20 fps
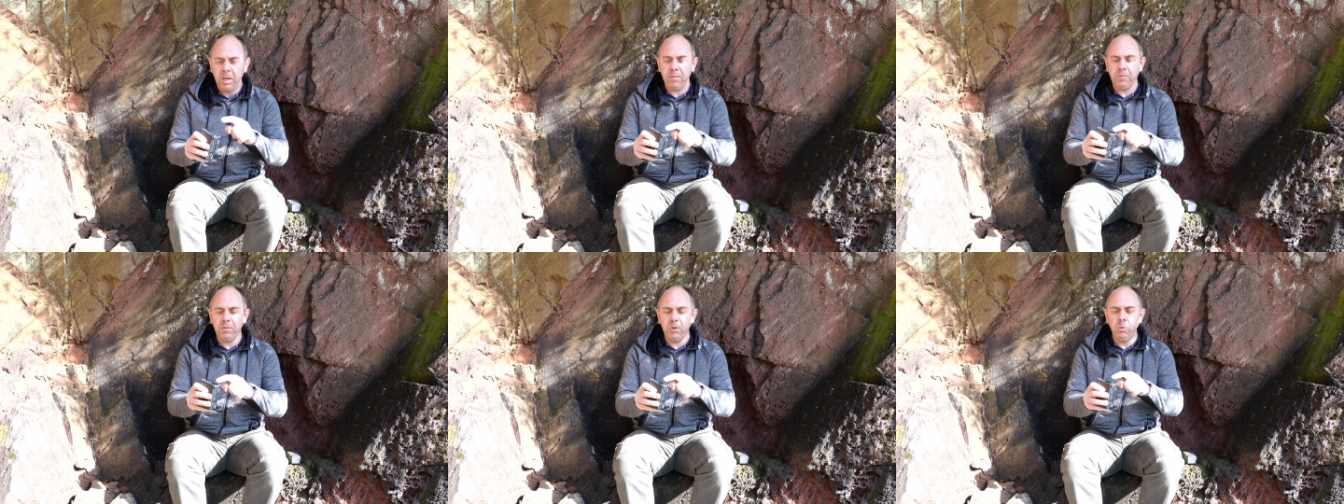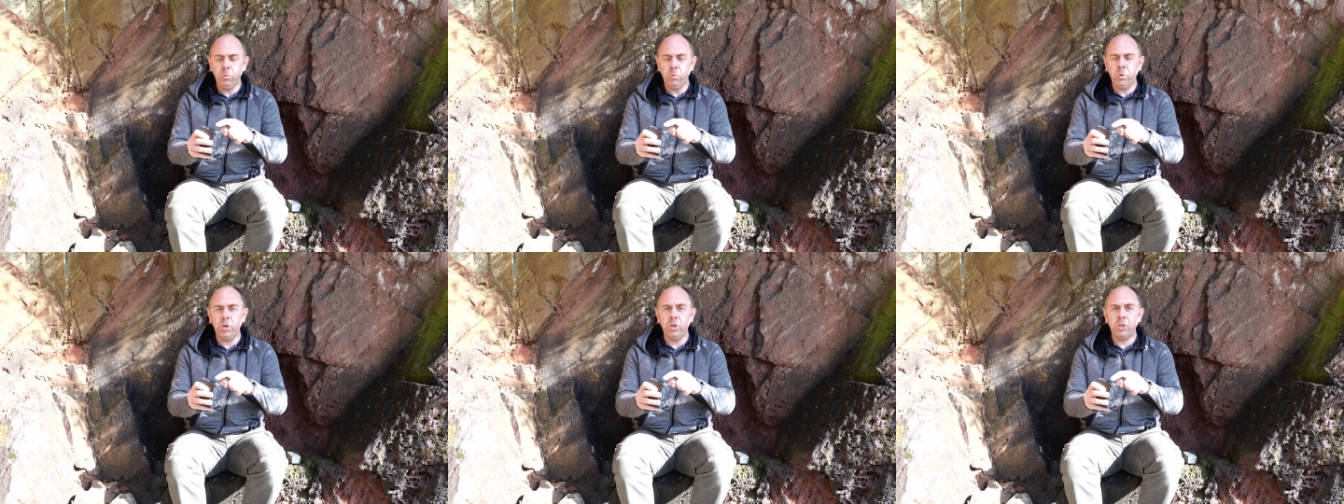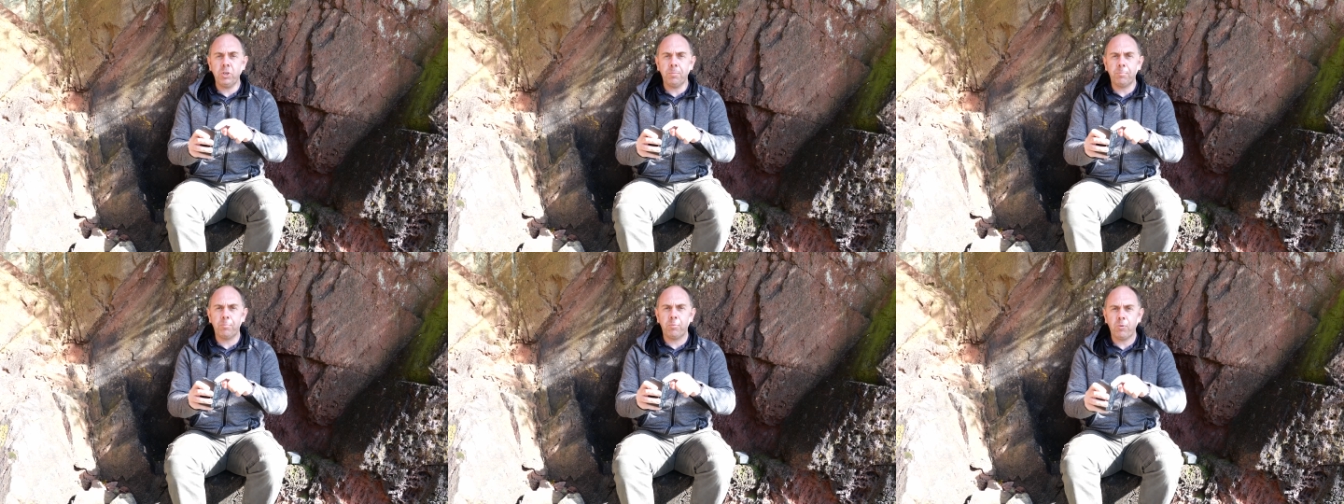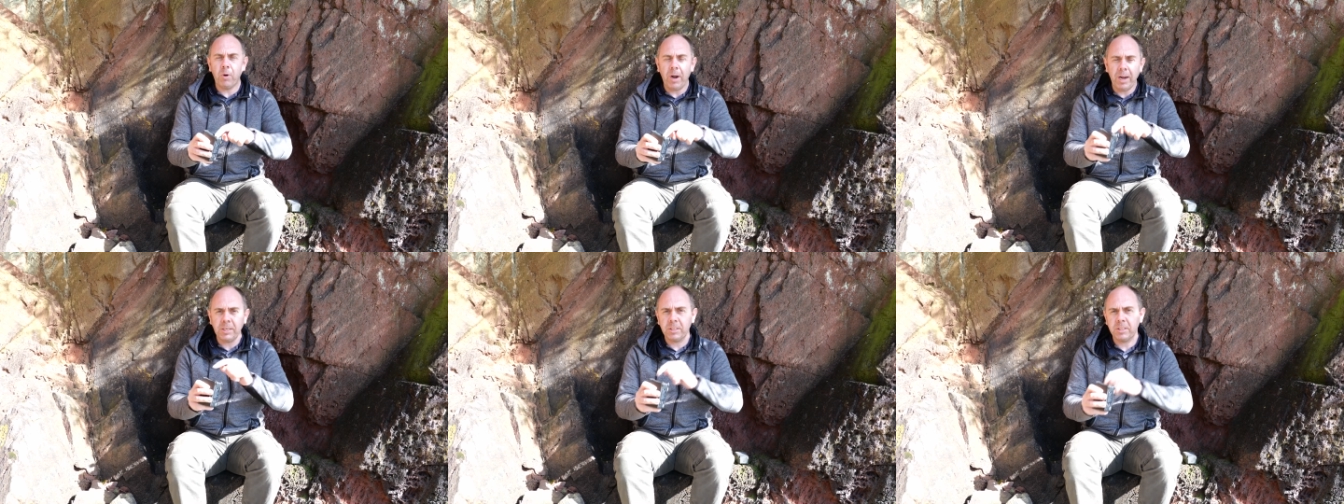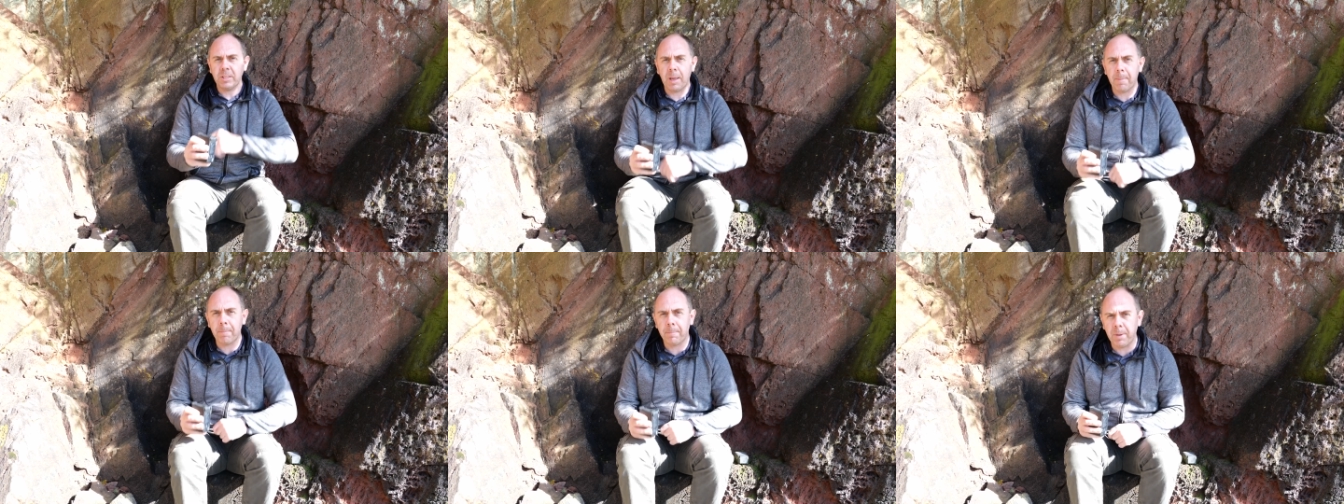if you you were to press
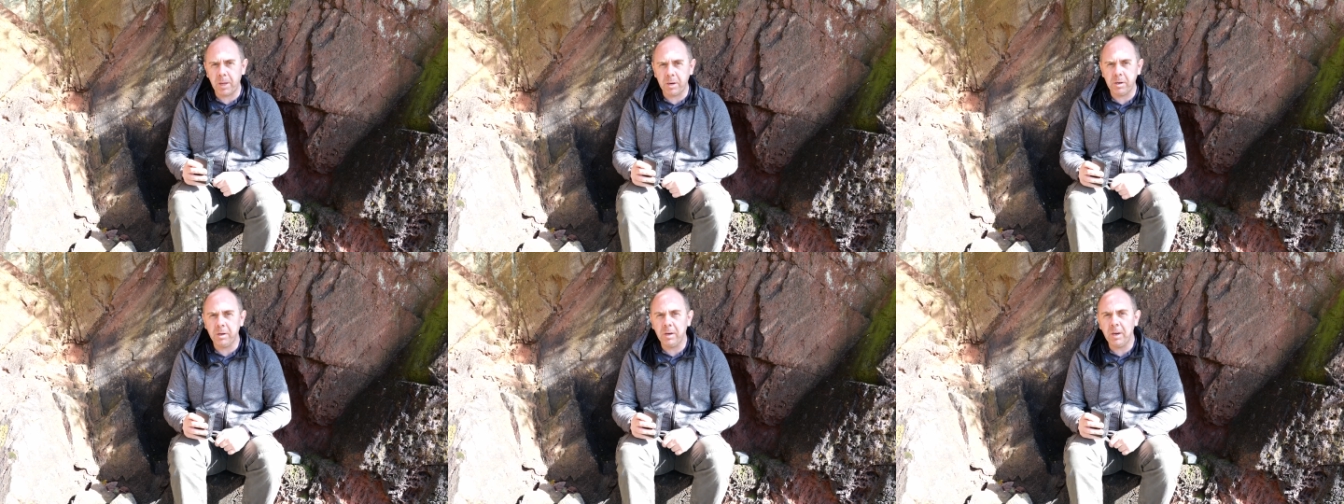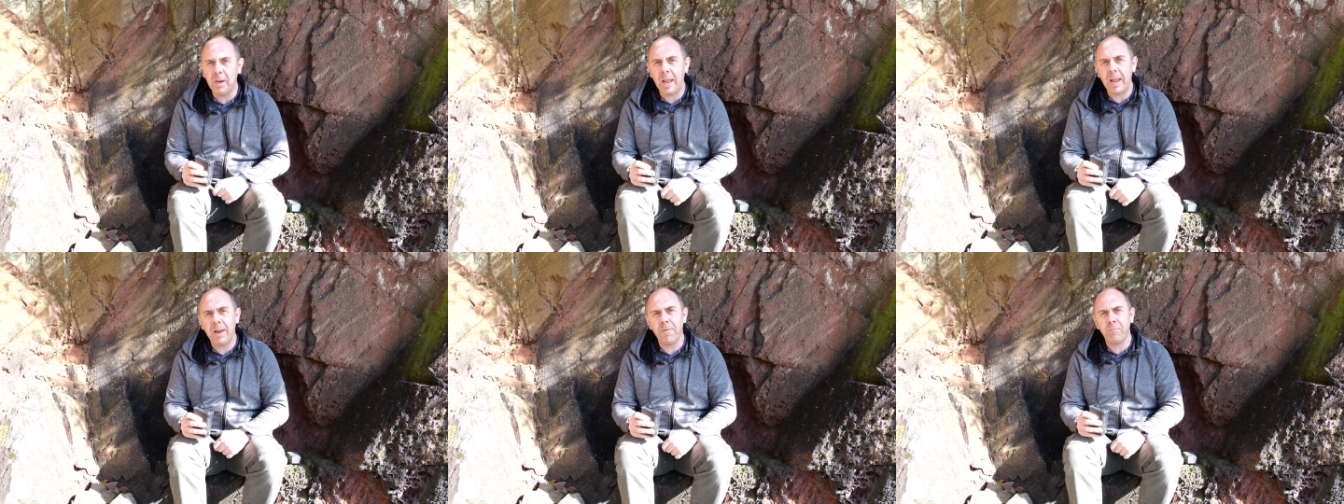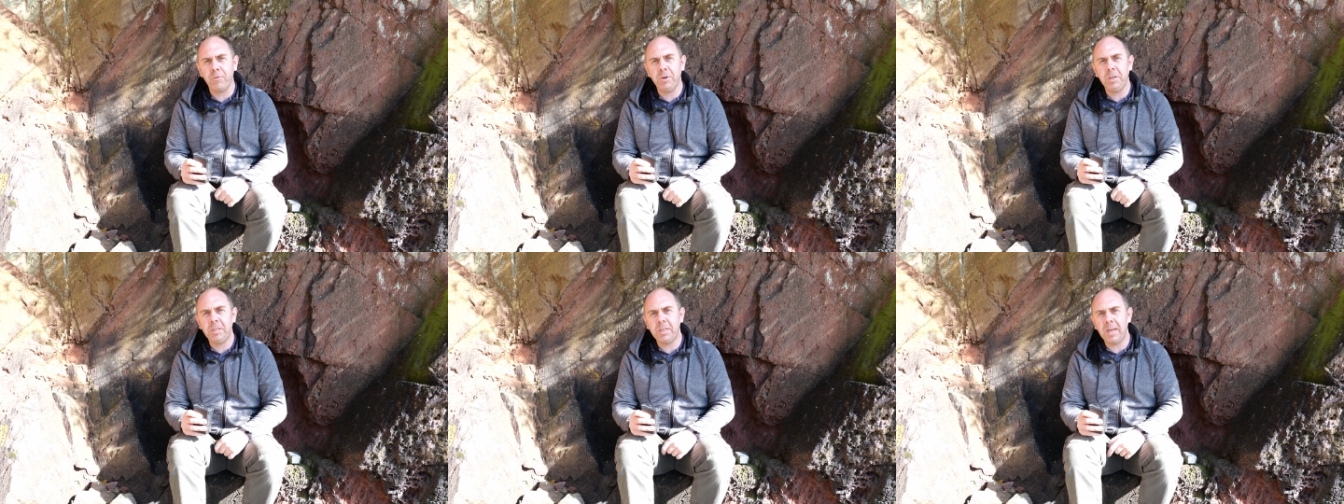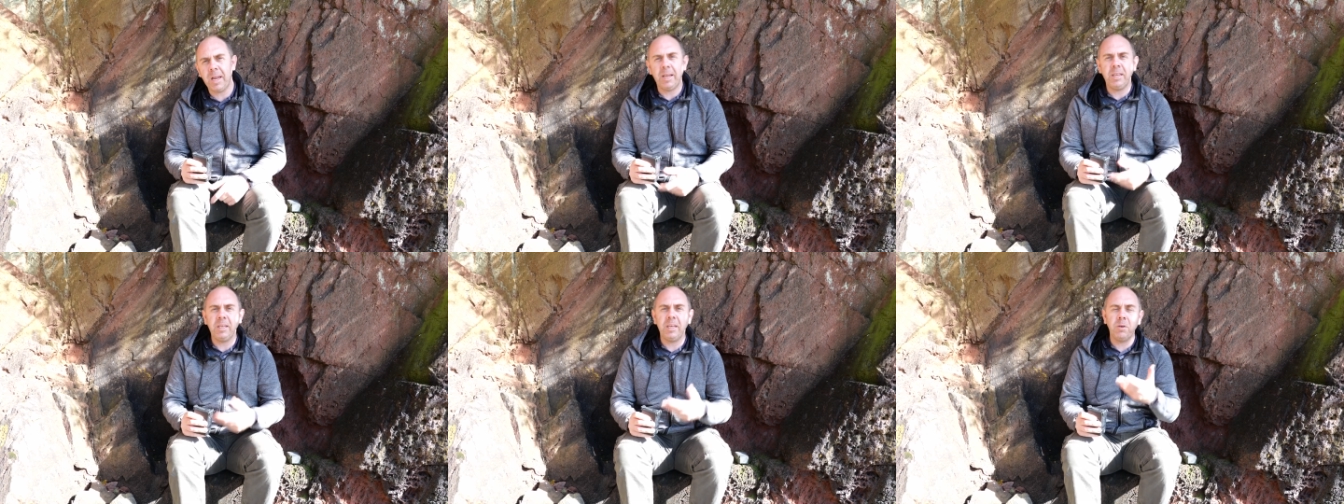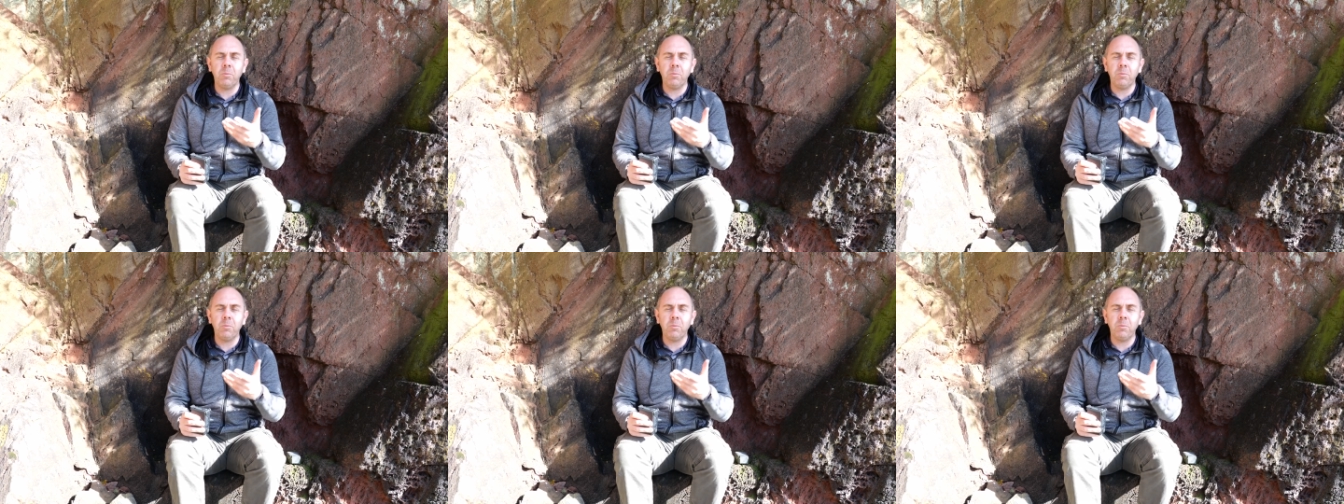that button every day,